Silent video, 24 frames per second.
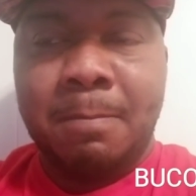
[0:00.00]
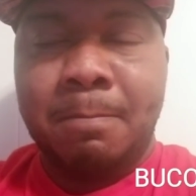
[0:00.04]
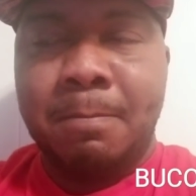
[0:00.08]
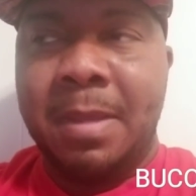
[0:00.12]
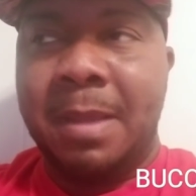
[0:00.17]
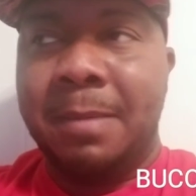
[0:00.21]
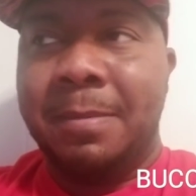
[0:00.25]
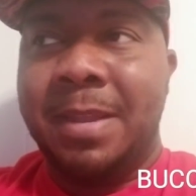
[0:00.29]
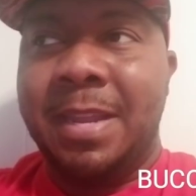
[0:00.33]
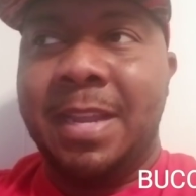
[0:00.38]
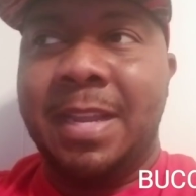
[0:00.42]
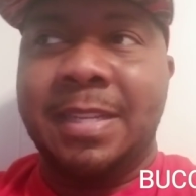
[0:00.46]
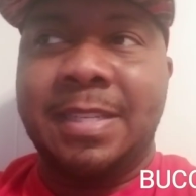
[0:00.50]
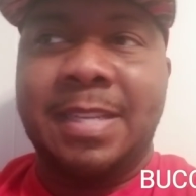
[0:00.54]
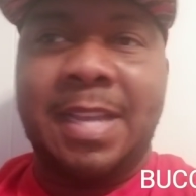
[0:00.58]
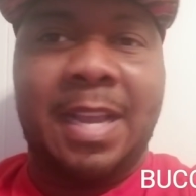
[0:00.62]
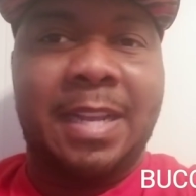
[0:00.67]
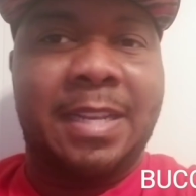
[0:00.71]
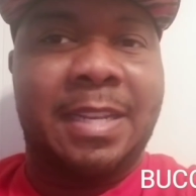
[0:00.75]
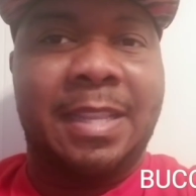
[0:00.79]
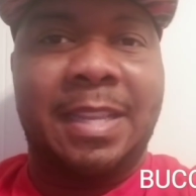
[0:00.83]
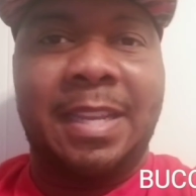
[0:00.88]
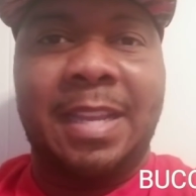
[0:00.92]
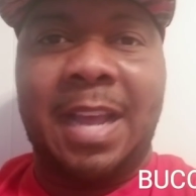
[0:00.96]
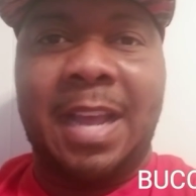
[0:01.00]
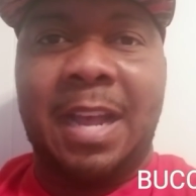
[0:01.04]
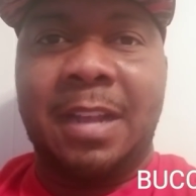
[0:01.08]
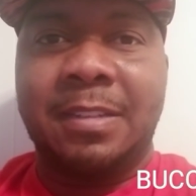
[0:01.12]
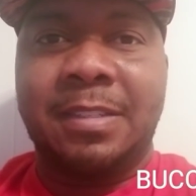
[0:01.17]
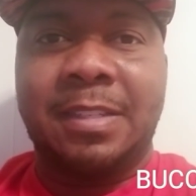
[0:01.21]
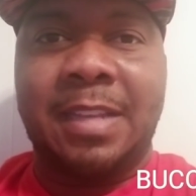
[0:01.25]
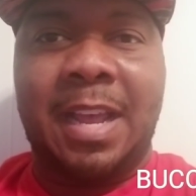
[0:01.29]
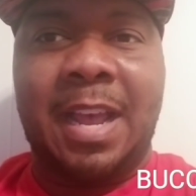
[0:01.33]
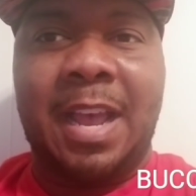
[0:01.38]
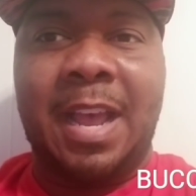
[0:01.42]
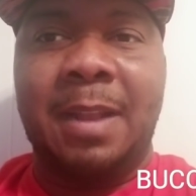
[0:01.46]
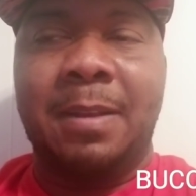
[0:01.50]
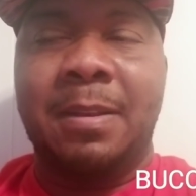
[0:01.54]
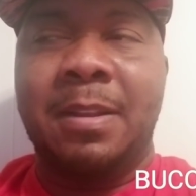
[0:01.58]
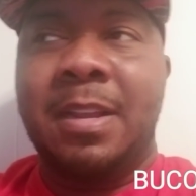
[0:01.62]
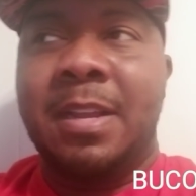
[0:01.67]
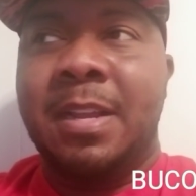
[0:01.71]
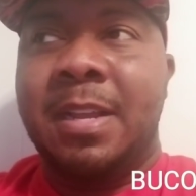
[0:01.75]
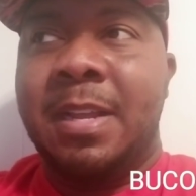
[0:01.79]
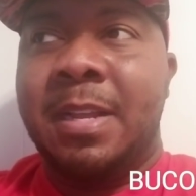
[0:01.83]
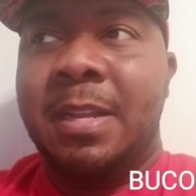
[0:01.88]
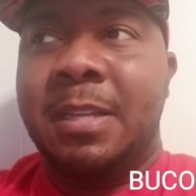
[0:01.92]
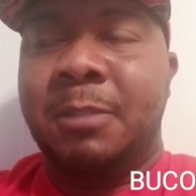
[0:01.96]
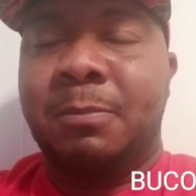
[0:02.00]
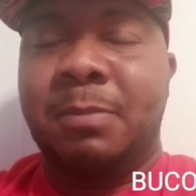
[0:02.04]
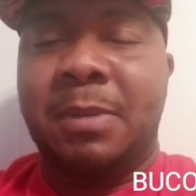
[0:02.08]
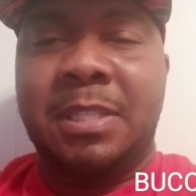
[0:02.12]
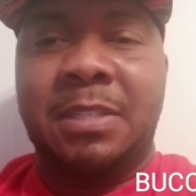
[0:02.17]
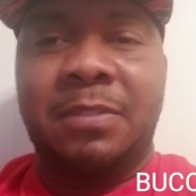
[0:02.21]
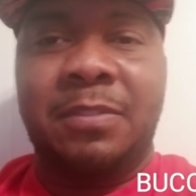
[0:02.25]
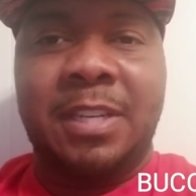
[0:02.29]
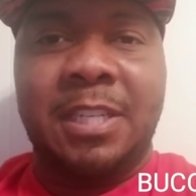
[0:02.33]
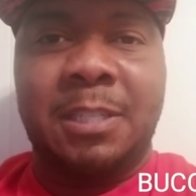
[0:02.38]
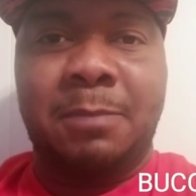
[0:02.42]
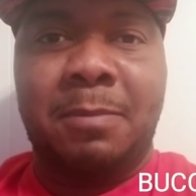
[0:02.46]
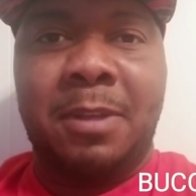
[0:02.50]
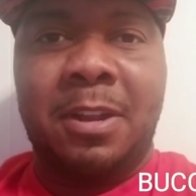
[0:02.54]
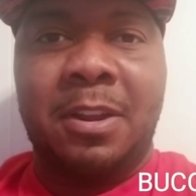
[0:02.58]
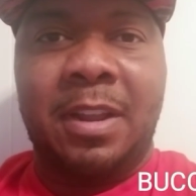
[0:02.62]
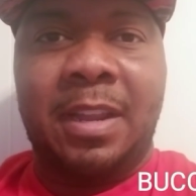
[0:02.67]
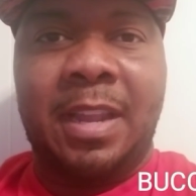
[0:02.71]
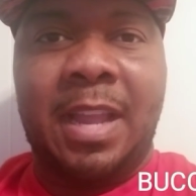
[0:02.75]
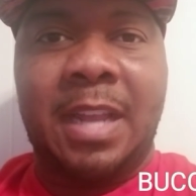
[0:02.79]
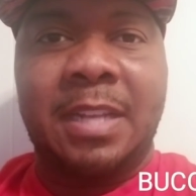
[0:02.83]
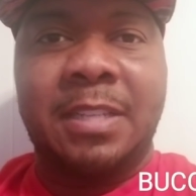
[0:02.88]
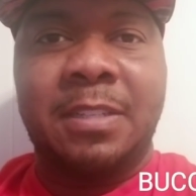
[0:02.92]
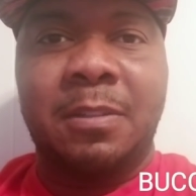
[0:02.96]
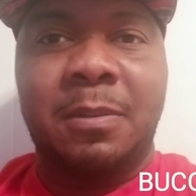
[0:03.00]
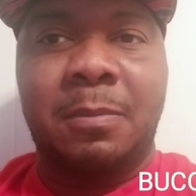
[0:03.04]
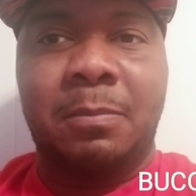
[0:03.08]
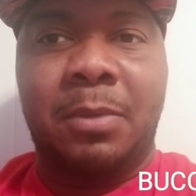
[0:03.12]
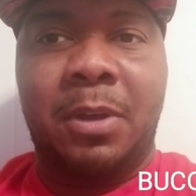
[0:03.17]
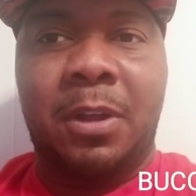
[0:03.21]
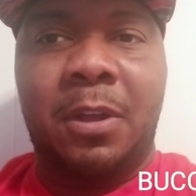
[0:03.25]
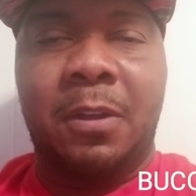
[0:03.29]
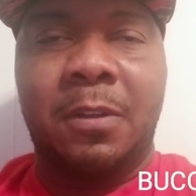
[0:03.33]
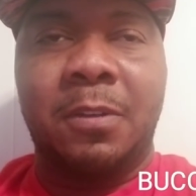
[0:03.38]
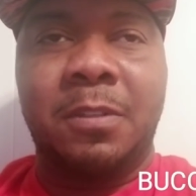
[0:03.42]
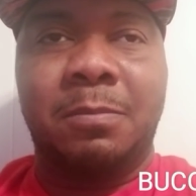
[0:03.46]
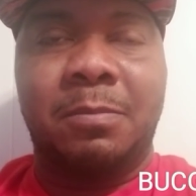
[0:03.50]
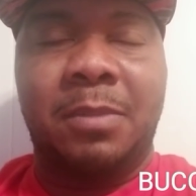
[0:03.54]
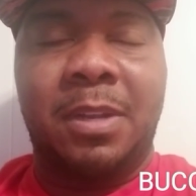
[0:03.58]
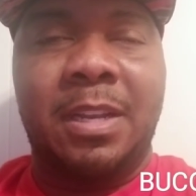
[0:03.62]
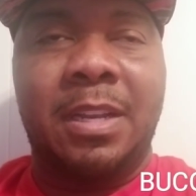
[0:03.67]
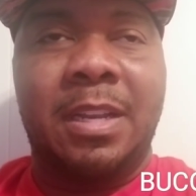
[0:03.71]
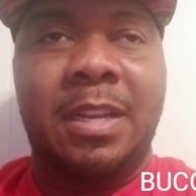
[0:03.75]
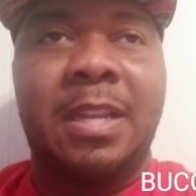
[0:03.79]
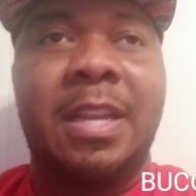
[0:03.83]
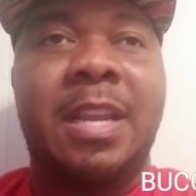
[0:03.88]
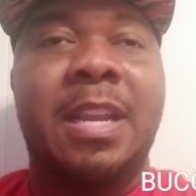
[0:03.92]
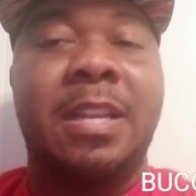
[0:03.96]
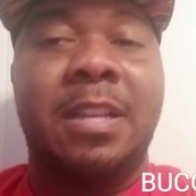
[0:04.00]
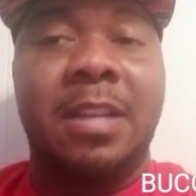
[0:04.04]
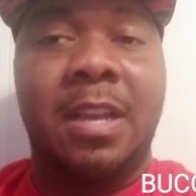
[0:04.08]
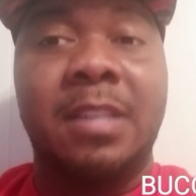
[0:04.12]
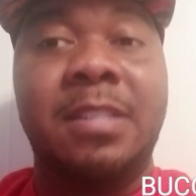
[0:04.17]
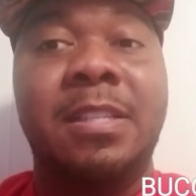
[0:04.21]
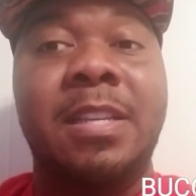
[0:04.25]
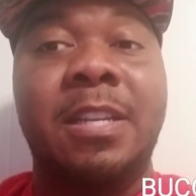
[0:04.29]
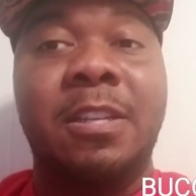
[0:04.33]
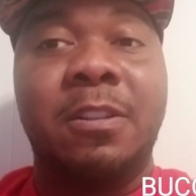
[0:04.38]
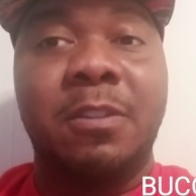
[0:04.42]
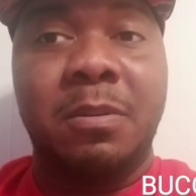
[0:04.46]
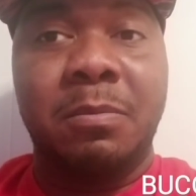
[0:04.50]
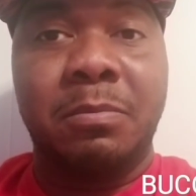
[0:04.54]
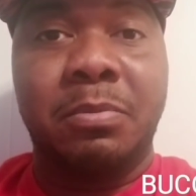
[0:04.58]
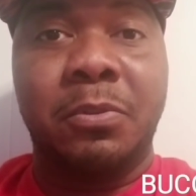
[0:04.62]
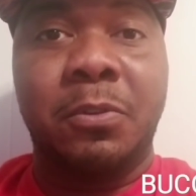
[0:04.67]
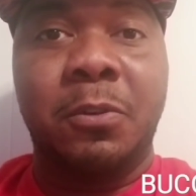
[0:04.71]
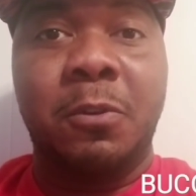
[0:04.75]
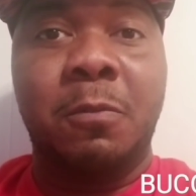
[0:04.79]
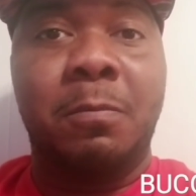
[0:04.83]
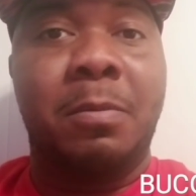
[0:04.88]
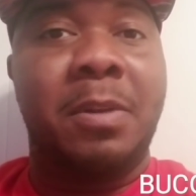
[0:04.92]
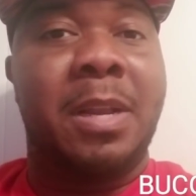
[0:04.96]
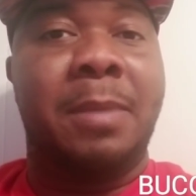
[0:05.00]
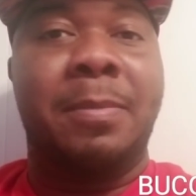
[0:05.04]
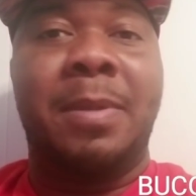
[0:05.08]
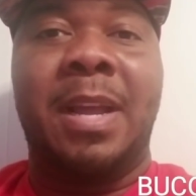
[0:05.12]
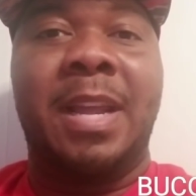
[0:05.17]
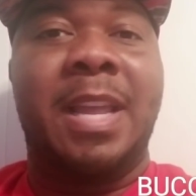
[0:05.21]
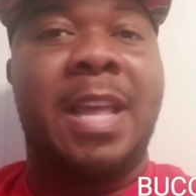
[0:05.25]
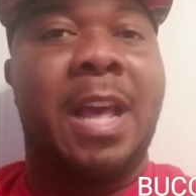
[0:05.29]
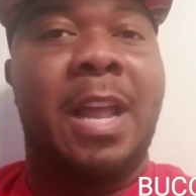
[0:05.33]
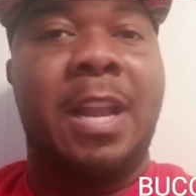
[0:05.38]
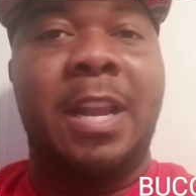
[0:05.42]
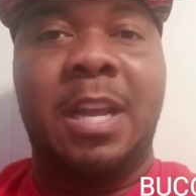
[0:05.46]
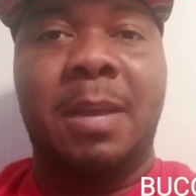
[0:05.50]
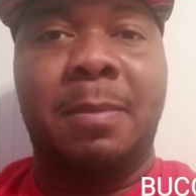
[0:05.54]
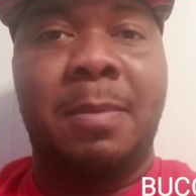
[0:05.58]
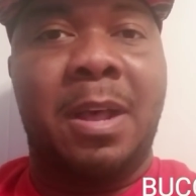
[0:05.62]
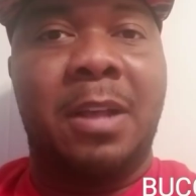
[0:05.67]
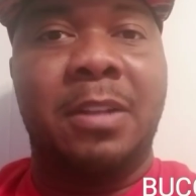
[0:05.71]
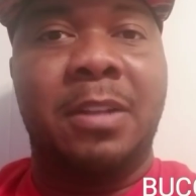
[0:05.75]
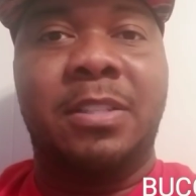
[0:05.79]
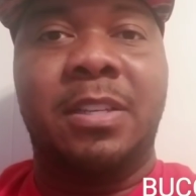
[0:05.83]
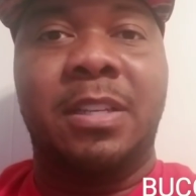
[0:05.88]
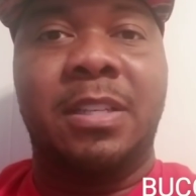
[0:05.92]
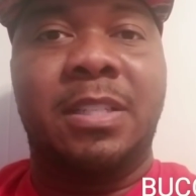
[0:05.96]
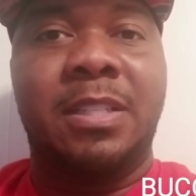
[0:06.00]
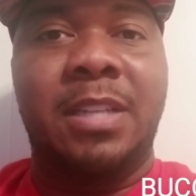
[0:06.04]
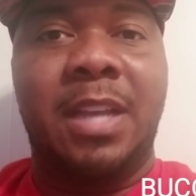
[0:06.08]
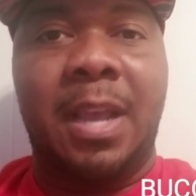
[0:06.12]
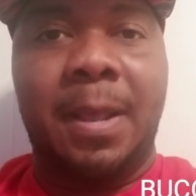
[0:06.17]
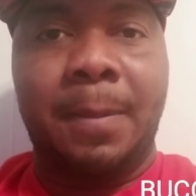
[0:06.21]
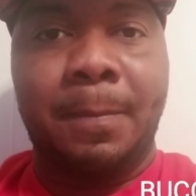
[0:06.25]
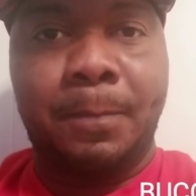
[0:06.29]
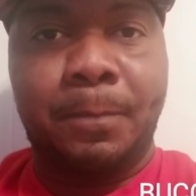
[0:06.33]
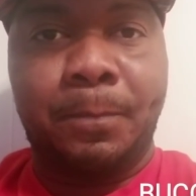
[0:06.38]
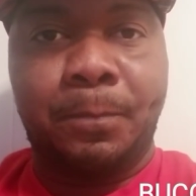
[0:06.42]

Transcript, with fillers: Maybe he can take it to the outside, especially if he gets better at catching the balls. But he does need to improve. But I'm not counting him out just yet.